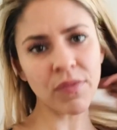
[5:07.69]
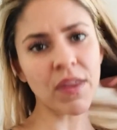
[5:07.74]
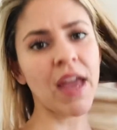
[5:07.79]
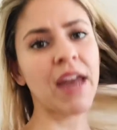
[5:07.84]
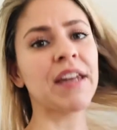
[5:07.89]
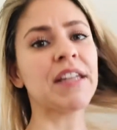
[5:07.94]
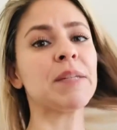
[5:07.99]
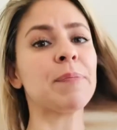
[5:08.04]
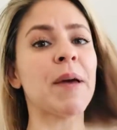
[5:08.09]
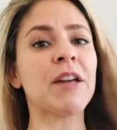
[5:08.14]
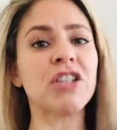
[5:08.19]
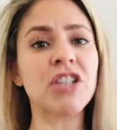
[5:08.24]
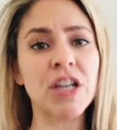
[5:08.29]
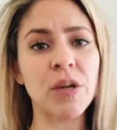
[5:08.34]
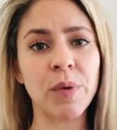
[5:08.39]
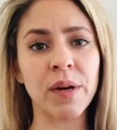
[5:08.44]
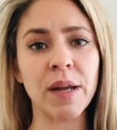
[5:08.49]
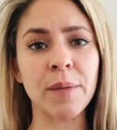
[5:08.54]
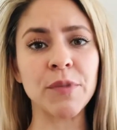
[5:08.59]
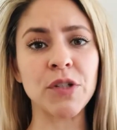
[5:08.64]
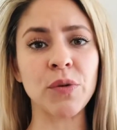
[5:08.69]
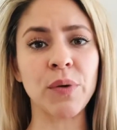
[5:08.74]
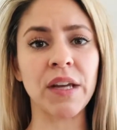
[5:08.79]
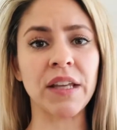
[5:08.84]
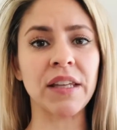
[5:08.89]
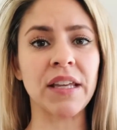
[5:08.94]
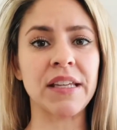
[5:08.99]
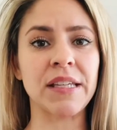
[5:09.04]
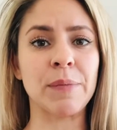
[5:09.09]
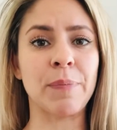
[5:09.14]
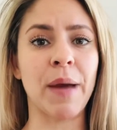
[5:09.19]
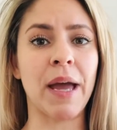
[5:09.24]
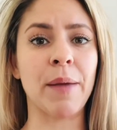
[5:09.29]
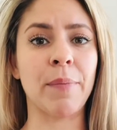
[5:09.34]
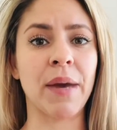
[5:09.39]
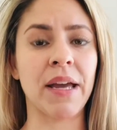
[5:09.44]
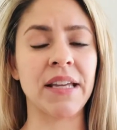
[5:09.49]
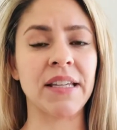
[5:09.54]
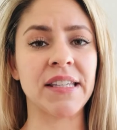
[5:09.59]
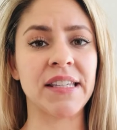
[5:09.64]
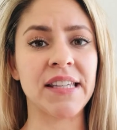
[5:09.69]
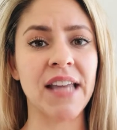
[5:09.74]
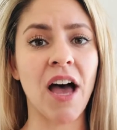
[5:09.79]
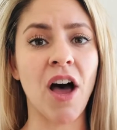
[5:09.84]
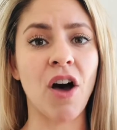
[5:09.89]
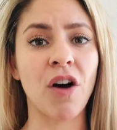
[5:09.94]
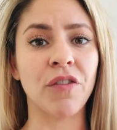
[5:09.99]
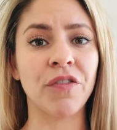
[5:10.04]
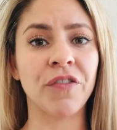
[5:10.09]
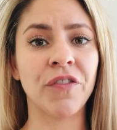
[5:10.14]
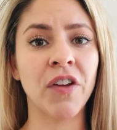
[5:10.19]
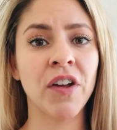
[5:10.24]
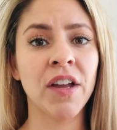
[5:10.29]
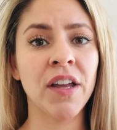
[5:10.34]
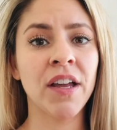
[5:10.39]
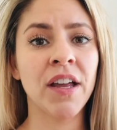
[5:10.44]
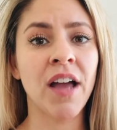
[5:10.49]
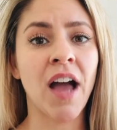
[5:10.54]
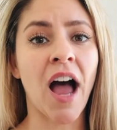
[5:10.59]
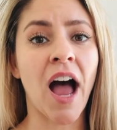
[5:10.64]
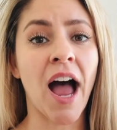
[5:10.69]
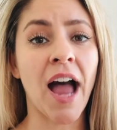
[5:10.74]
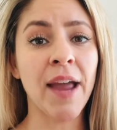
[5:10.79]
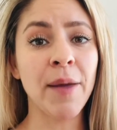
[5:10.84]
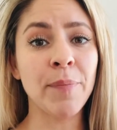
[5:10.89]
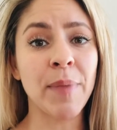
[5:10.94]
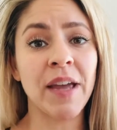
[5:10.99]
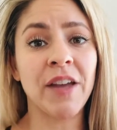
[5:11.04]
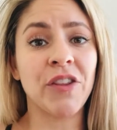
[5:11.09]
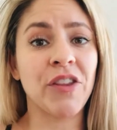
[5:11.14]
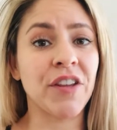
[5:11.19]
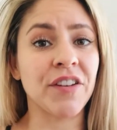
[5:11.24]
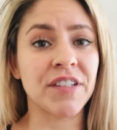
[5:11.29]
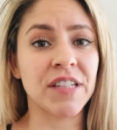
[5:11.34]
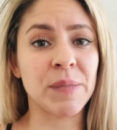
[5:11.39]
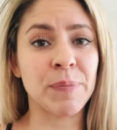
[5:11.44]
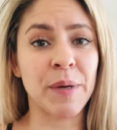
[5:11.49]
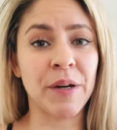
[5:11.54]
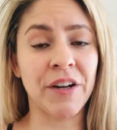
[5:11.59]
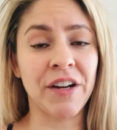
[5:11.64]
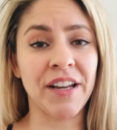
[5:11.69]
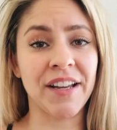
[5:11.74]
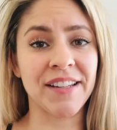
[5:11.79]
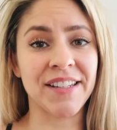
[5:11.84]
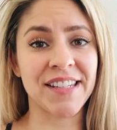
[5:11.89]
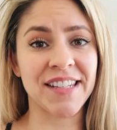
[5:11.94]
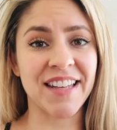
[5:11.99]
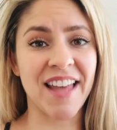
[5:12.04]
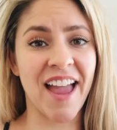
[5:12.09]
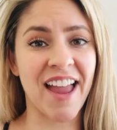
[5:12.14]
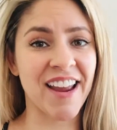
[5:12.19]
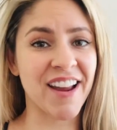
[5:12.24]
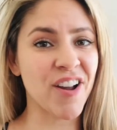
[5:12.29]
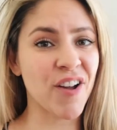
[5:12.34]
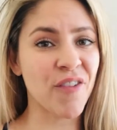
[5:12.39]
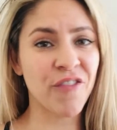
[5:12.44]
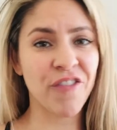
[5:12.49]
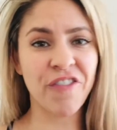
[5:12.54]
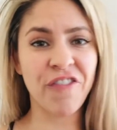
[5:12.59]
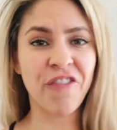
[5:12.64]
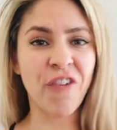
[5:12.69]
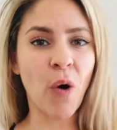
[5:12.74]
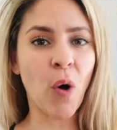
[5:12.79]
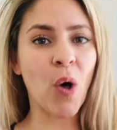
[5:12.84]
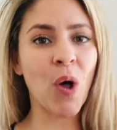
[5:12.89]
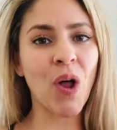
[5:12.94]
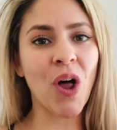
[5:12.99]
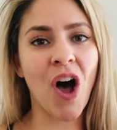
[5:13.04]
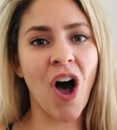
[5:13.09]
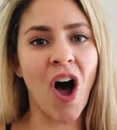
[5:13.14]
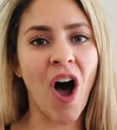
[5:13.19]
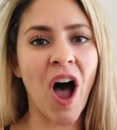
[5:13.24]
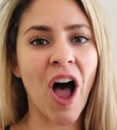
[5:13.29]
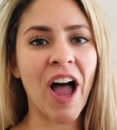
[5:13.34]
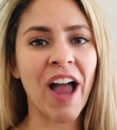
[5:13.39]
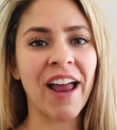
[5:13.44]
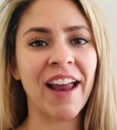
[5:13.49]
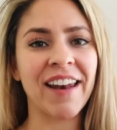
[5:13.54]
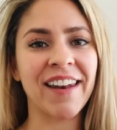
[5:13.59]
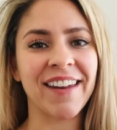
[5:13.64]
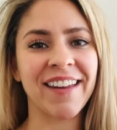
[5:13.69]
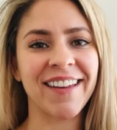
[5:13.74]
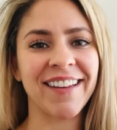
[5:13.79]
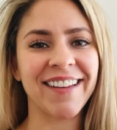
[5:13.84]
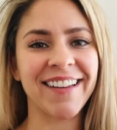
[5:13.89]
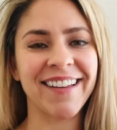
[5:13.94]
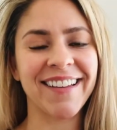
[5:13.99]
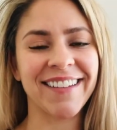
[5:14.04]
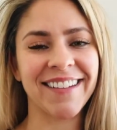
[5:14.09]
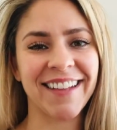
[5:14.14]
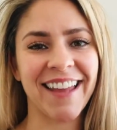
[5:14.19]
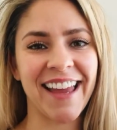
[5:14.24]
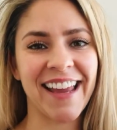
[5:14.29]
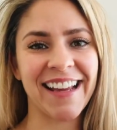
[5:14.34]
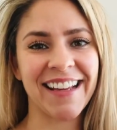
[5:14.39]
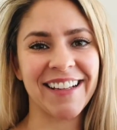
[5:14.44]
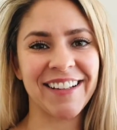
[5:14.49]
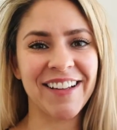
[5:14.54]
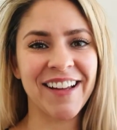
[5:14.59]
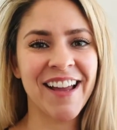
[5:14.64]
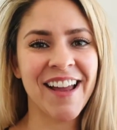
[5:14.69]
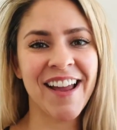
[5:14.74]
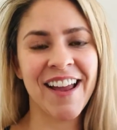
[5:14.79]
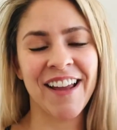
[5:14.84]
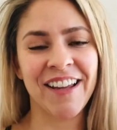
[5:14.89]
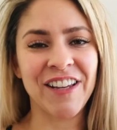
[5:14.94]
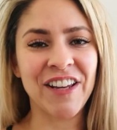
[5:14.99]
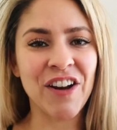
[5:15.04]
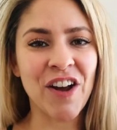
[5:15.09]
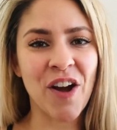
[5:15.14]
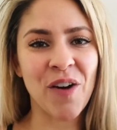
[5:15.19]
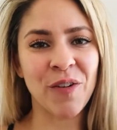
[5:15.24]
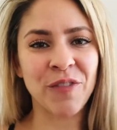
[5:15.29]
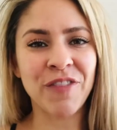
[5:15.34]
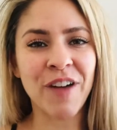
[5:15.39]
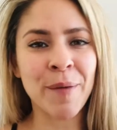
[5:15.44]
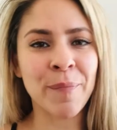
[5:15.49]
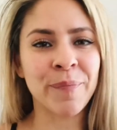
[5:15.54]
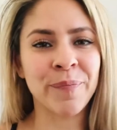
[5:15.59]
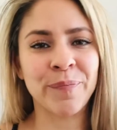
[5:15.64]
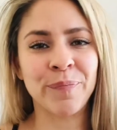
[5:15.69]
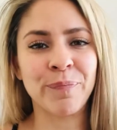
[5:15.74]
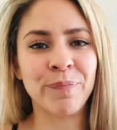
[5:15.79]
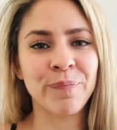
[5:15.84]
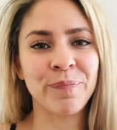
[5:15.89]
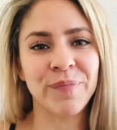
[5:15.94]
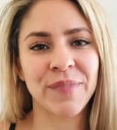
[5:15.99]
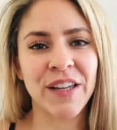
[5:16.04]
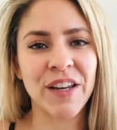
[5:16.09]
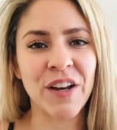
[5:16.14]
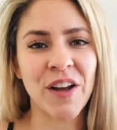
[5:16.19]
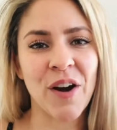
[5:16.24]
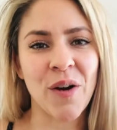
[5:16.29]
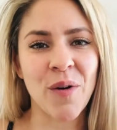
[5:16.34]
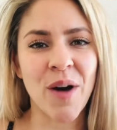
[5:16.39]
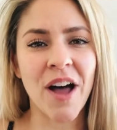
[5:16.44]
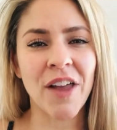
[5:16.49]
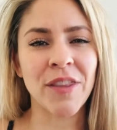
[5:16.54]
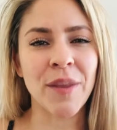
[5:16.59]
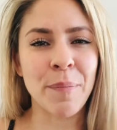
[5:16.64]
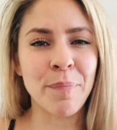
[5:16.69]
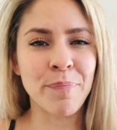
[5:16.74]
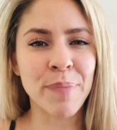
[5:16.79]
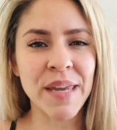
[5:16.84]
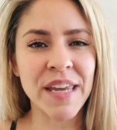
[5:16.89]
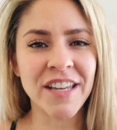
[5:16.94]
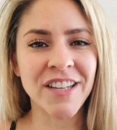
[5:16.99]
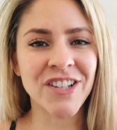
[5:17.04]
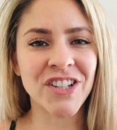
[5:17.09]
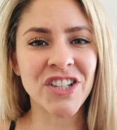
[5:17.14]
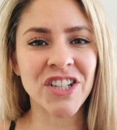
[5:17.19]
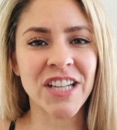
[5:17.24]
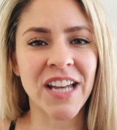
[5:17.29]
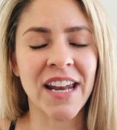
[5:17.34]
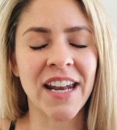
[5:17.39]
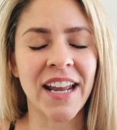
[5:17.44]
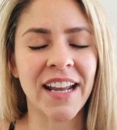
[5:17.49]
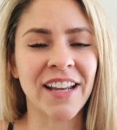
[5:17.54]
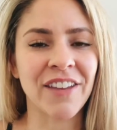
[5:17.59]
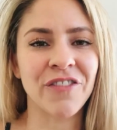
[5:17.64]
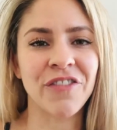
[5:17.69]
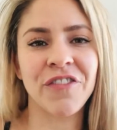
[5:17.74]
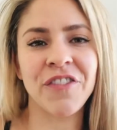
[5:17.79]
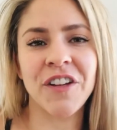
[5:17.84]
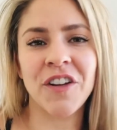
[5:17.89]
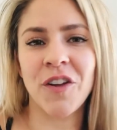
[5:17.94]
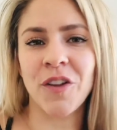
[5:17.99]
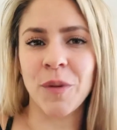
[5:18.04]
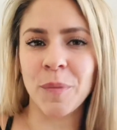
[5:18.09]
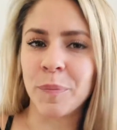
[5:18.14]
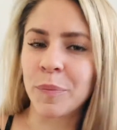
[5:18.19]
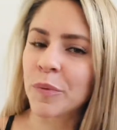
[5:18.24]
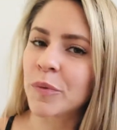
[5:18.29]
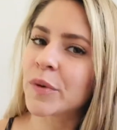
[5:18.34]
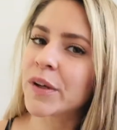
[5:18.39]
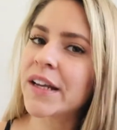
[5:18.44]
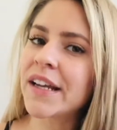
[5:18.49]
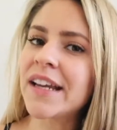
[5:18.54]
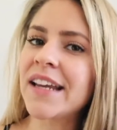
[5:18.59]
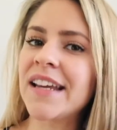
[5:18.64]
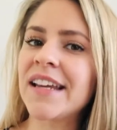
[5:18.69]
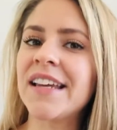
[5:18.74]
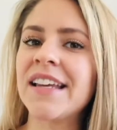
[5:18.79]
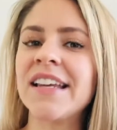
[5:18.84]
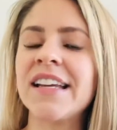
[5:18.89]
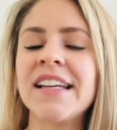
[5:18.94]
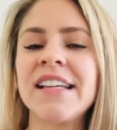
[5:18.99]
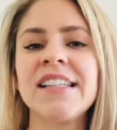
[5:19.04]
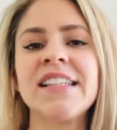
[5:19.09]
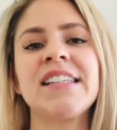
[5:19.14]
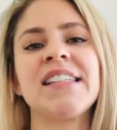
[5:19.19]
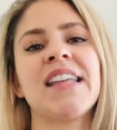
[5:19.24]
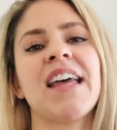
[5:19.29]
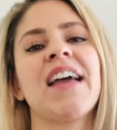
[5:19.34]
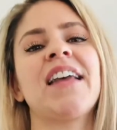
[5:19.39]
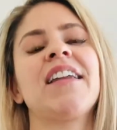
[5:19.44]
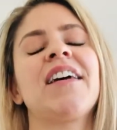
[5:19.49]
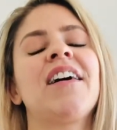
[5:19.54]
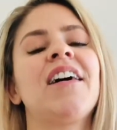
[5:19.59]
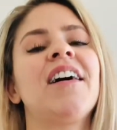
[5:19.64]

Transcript: And especially when I'm doing this by myself, I make the experience like full on, like, if I'm, on the beach and I can feel the breeze and